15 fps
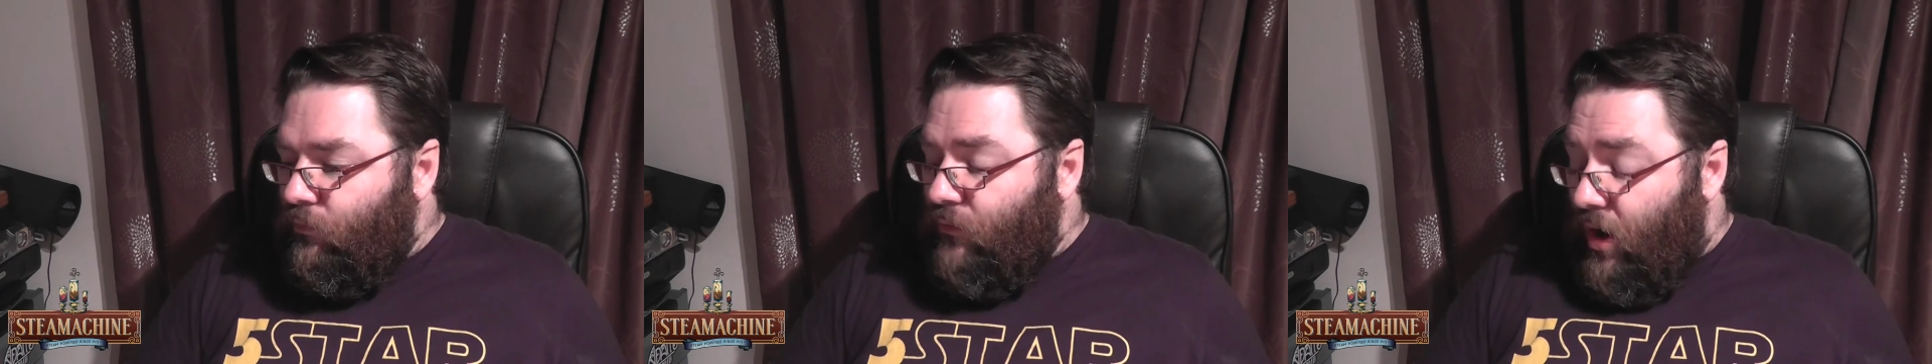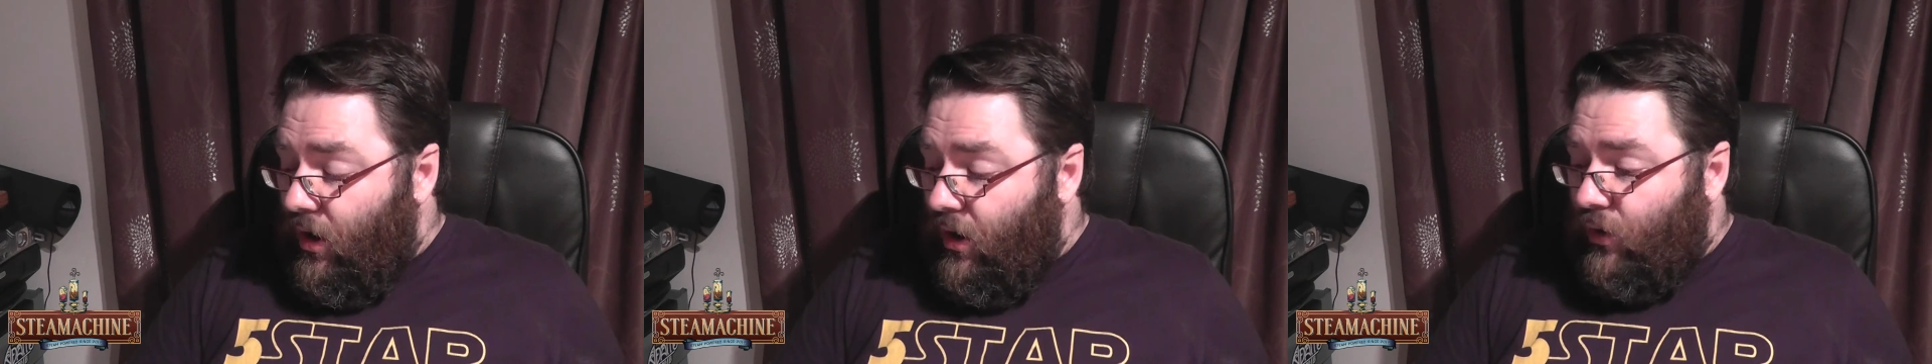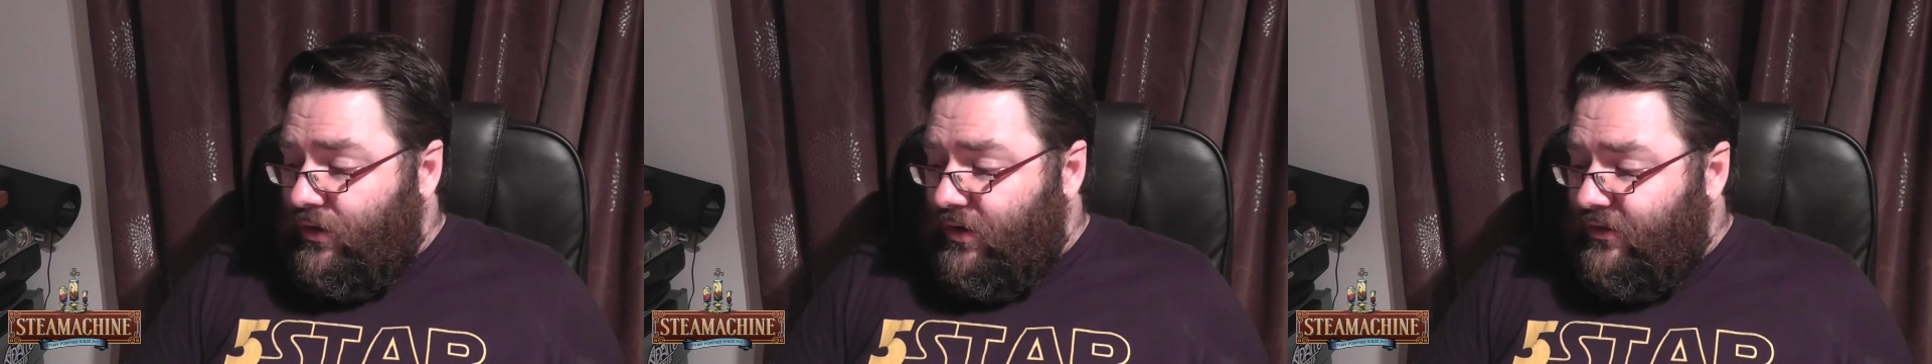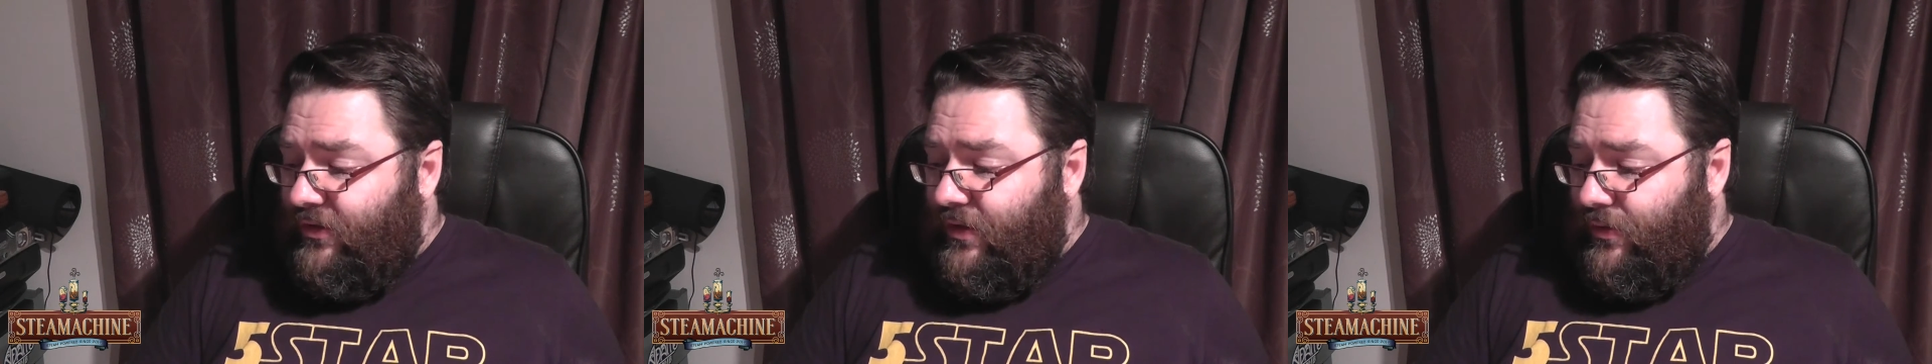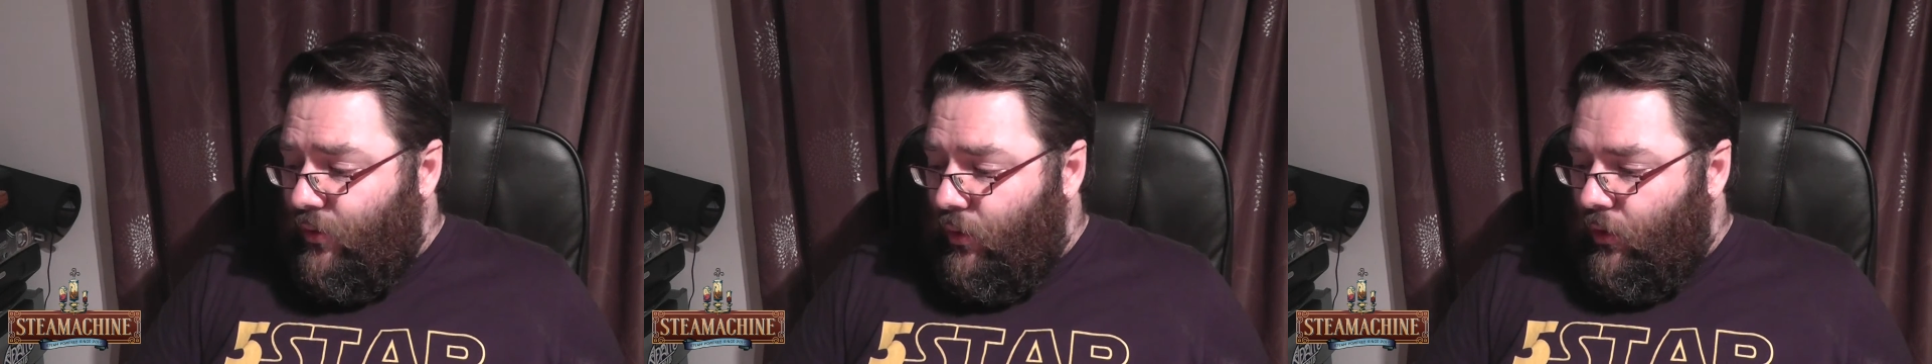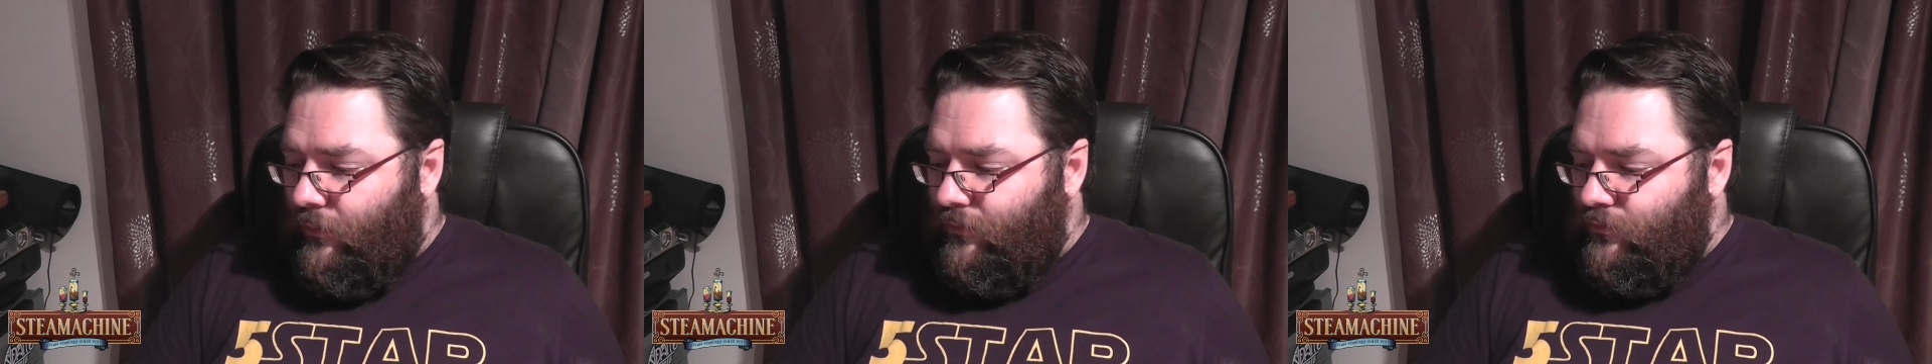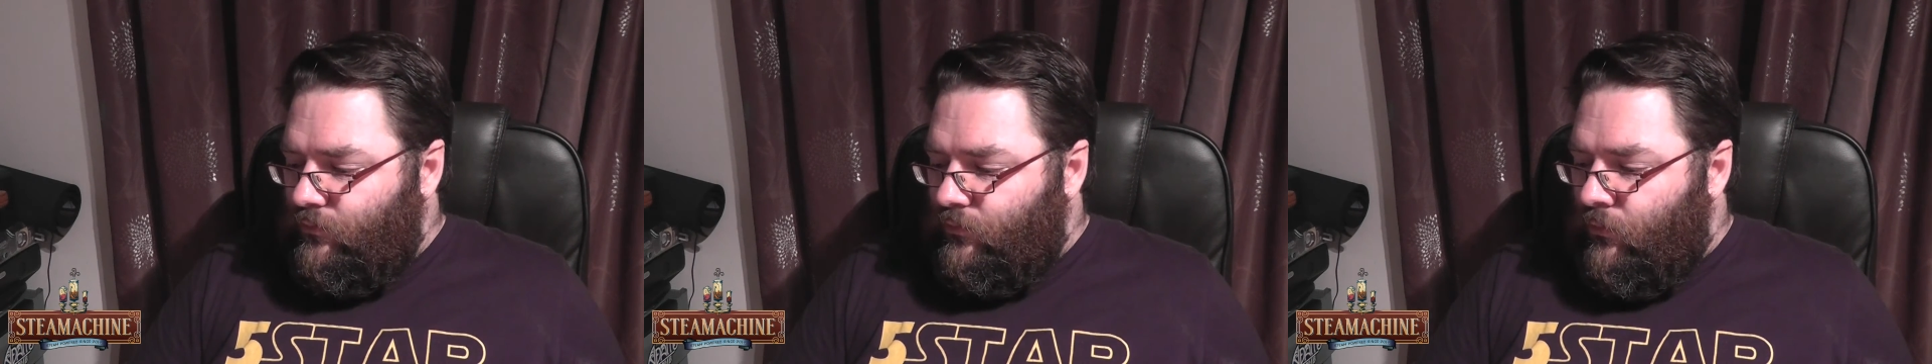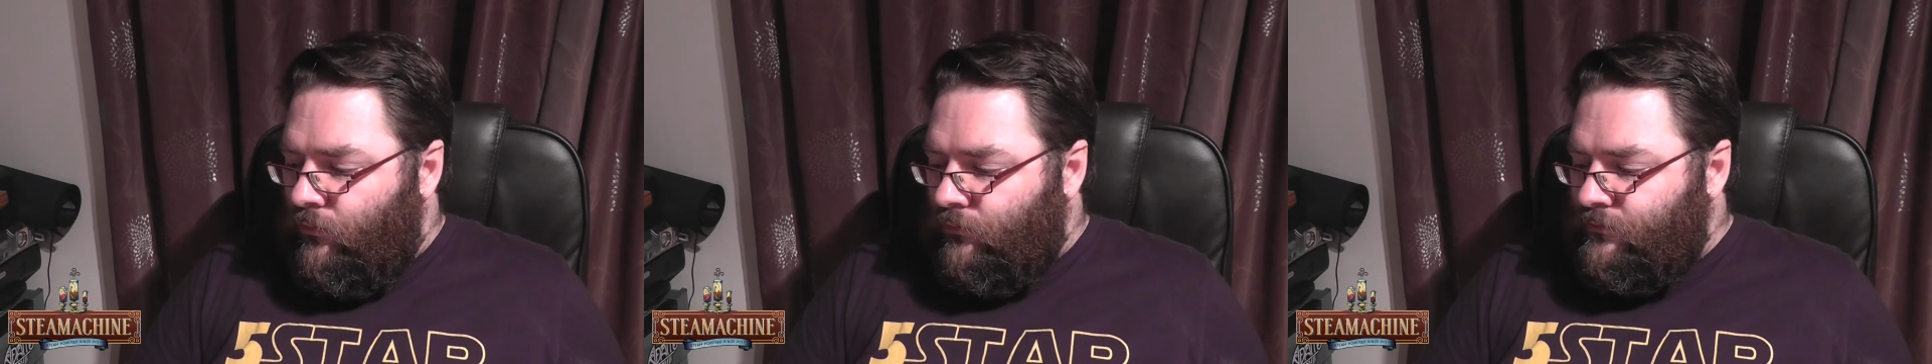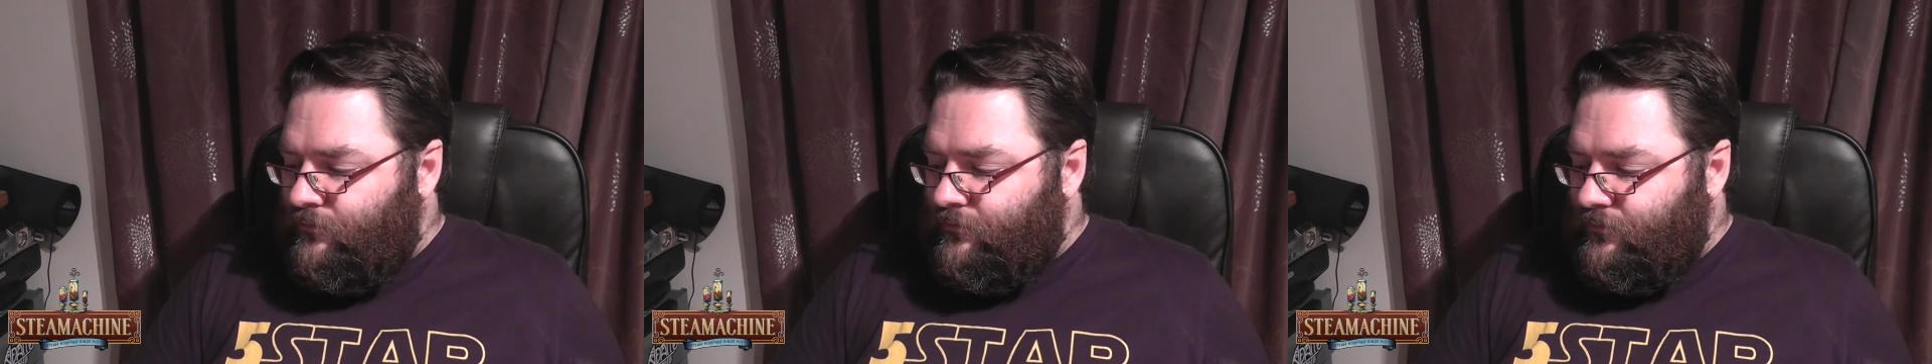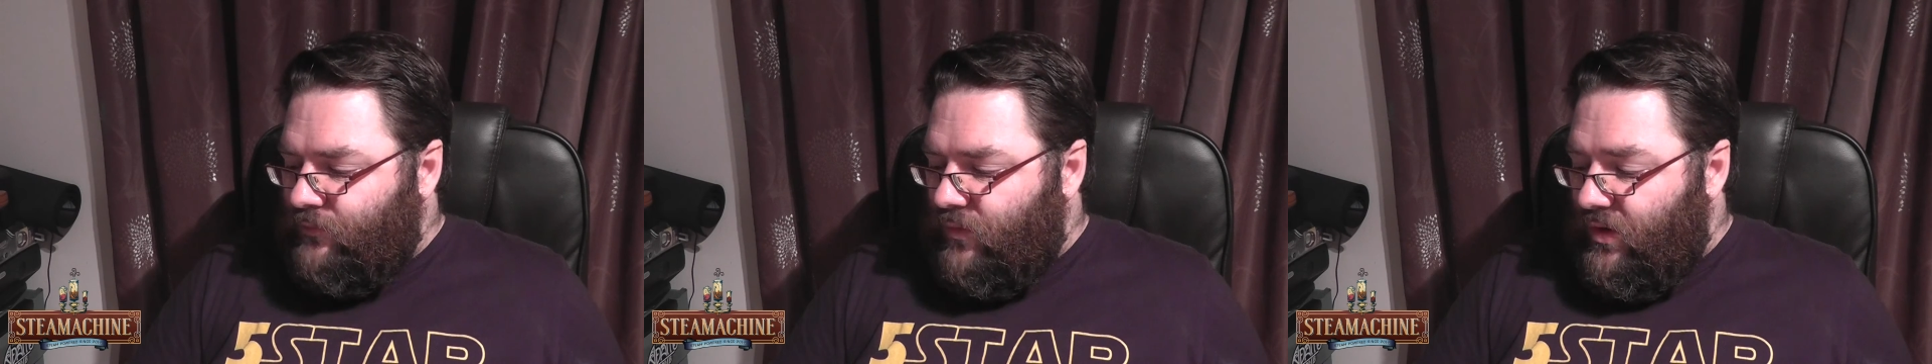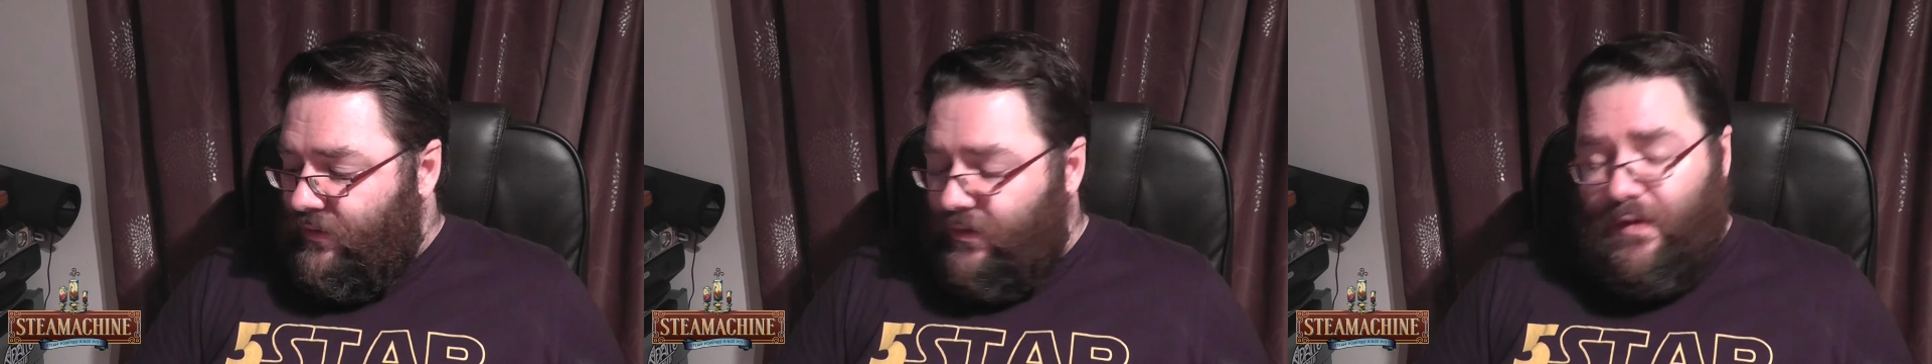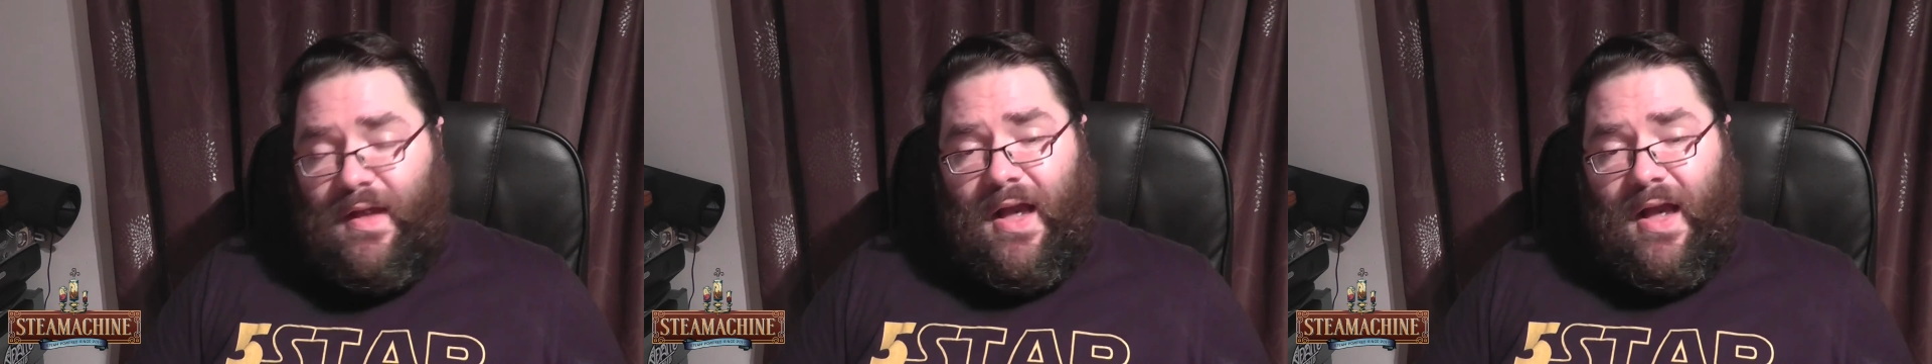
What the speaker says: I honestly thought that